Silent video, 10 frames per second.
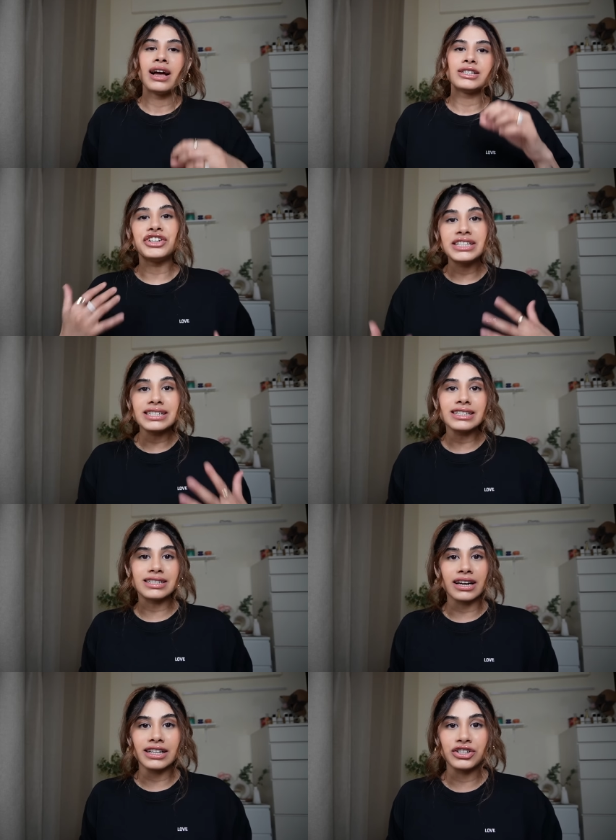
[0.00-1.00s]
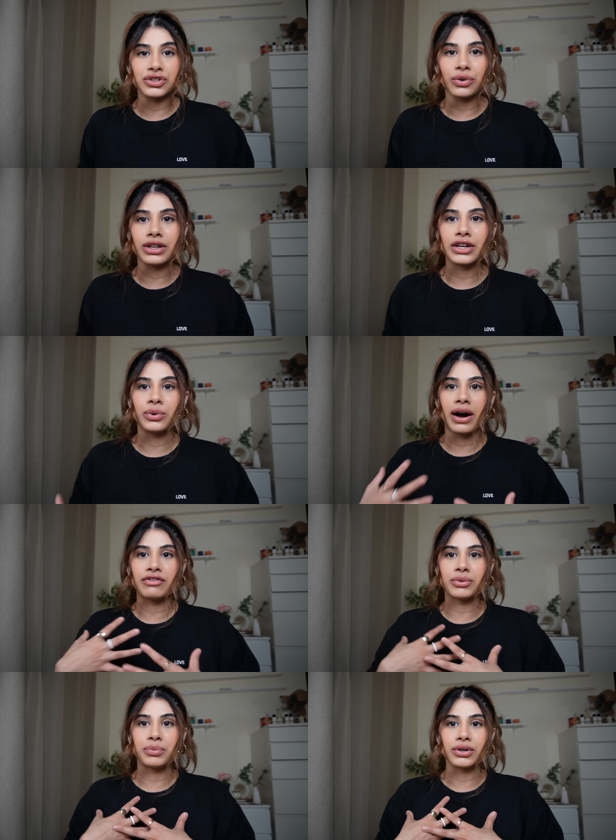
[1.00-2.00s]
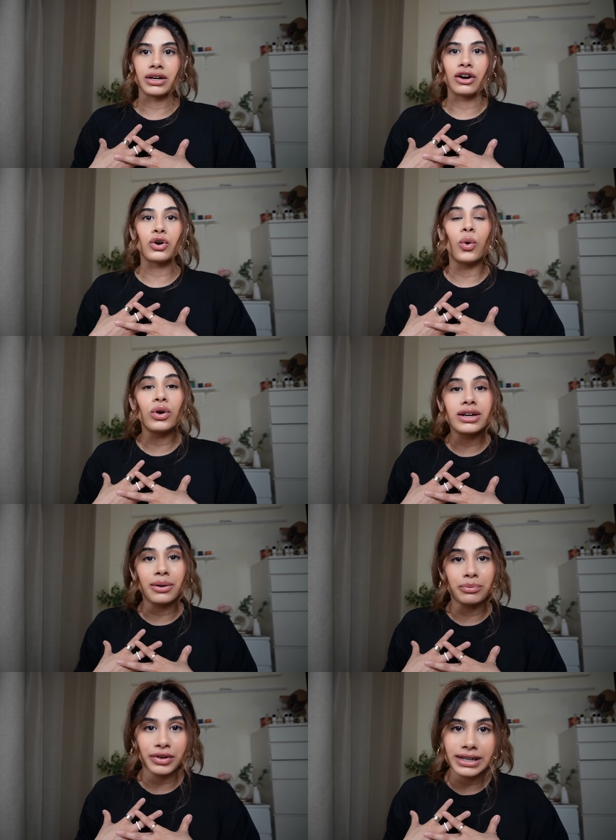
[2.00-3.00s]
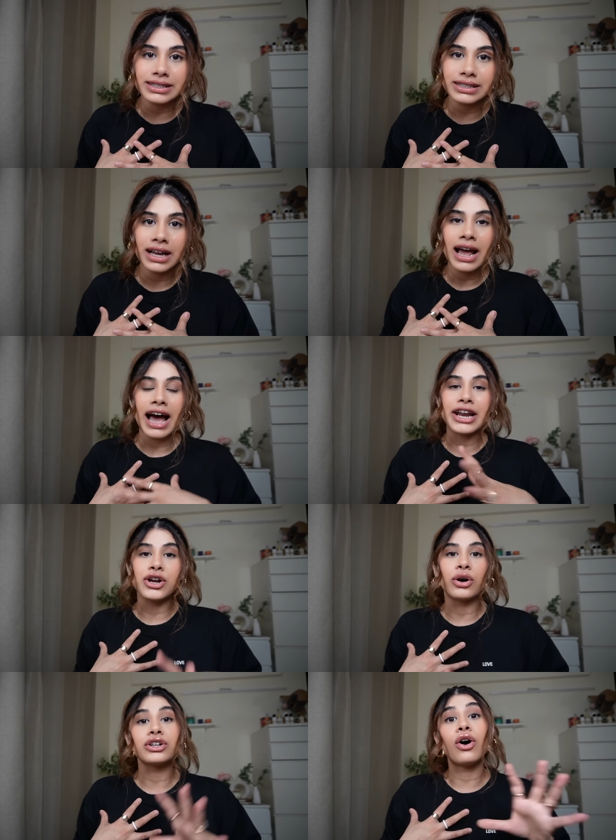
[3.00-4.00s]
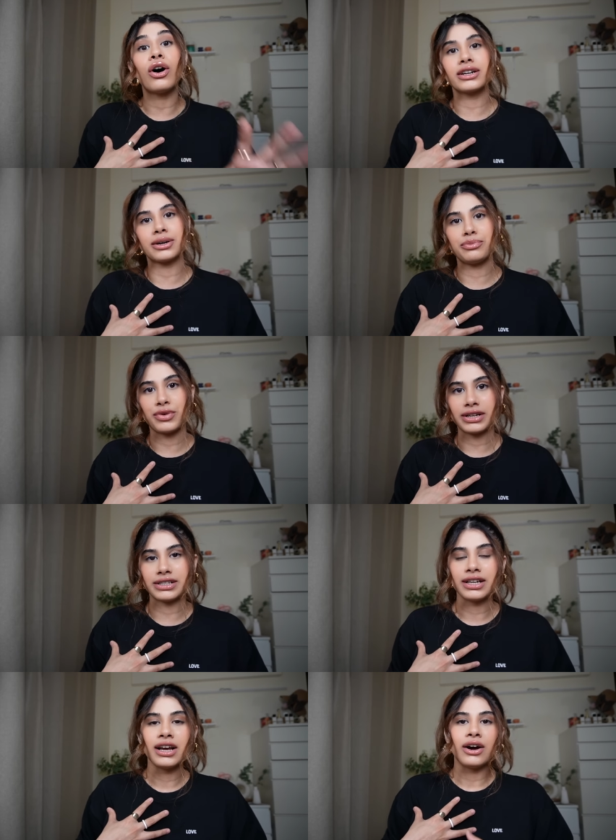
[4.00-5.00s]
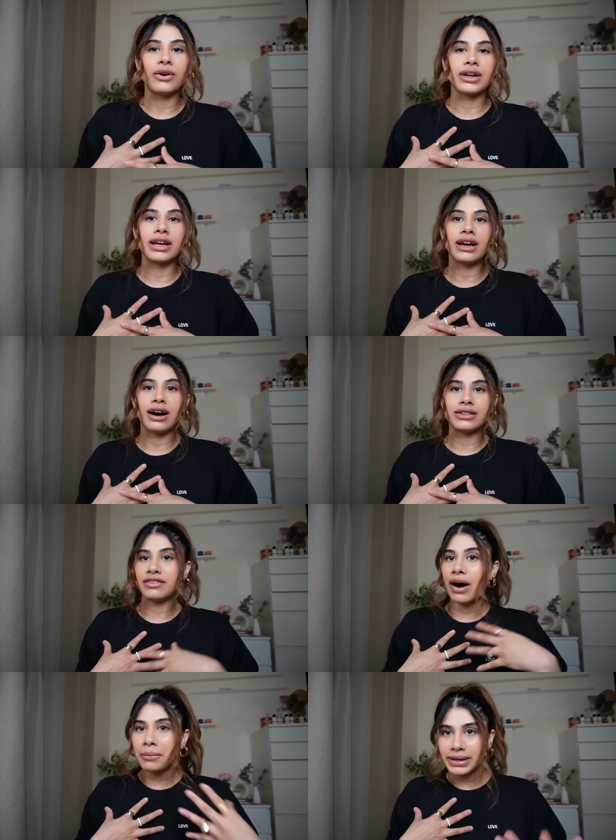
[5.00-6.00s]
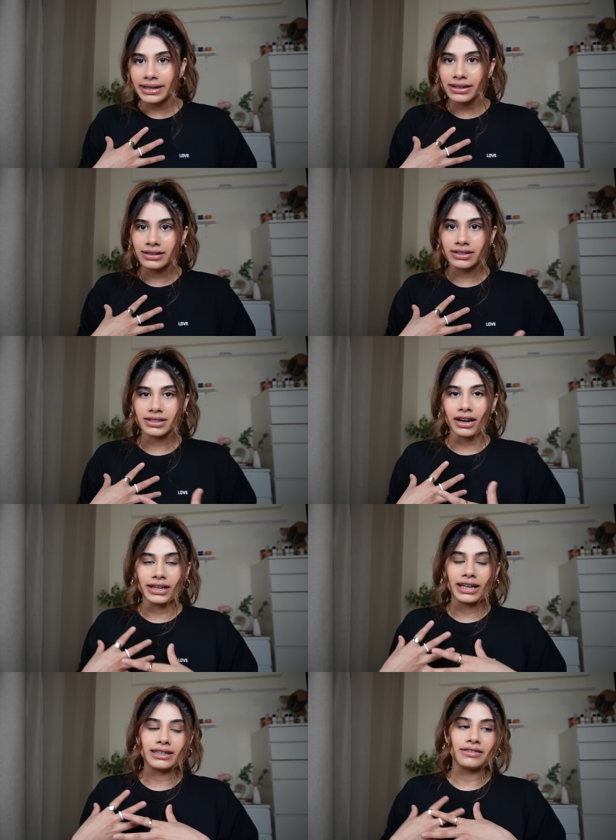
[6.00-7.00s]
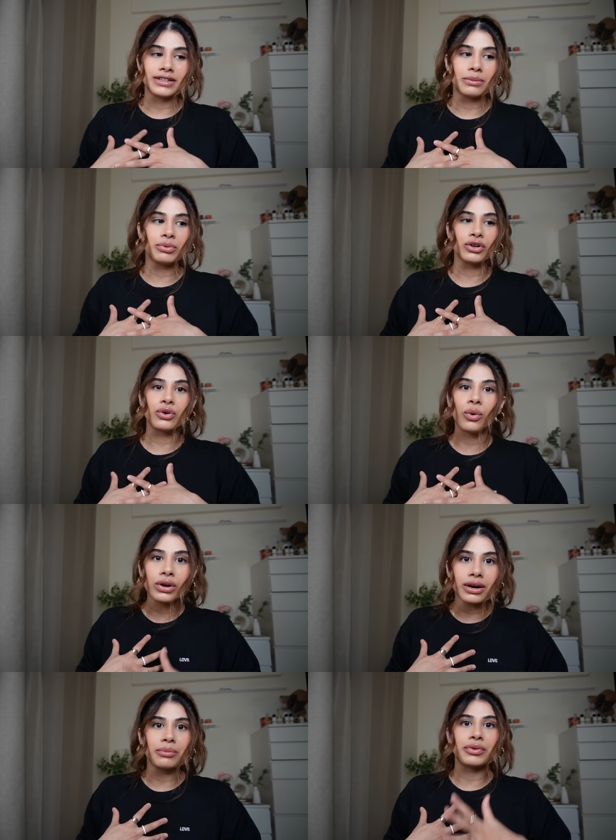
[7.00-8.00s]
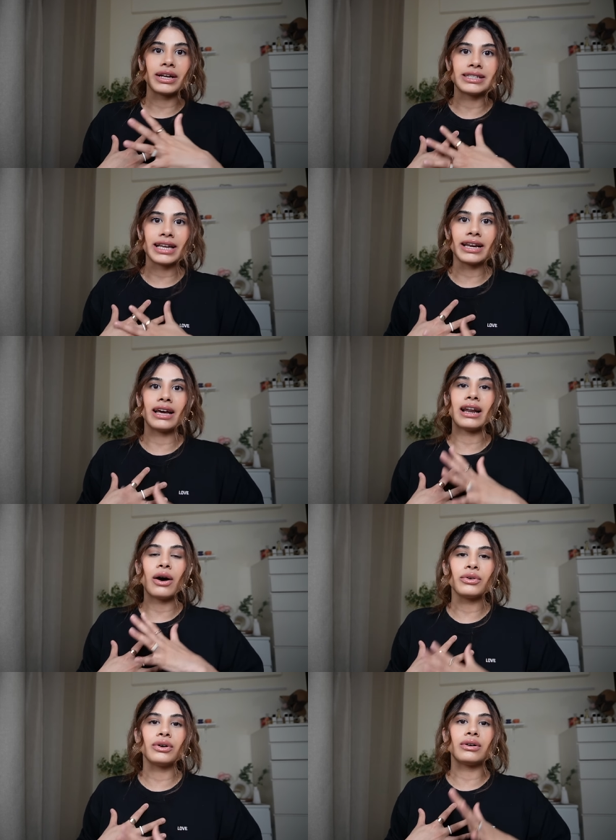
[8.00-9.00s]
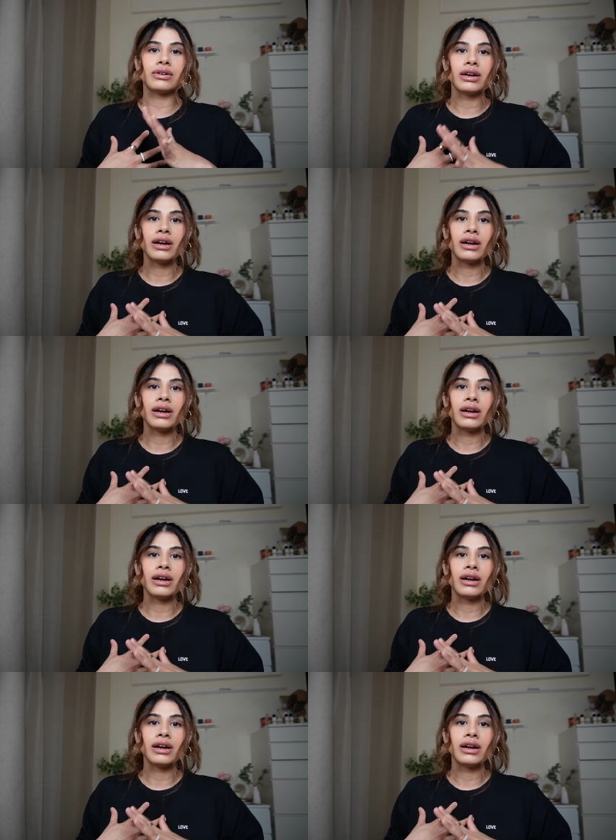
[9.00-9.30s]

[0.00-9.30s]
Recent studies show that you have to put a cold compress and not a hot compress. Okay, uh, they've updated the study and they've said put a cold compress and allow your